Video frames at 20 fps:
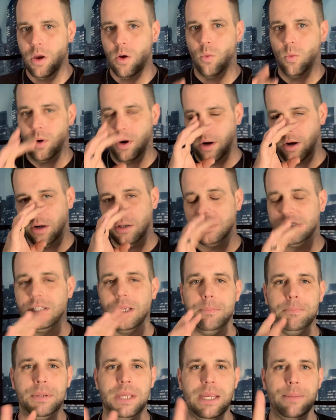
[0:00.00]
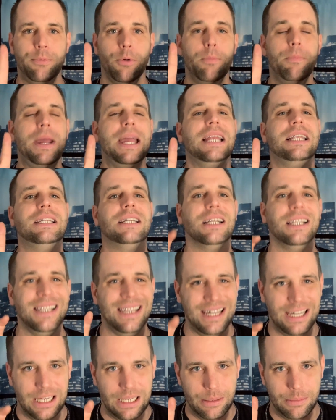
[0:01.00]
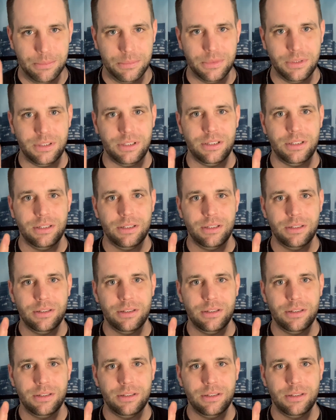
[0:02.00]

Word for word: where some people made claims,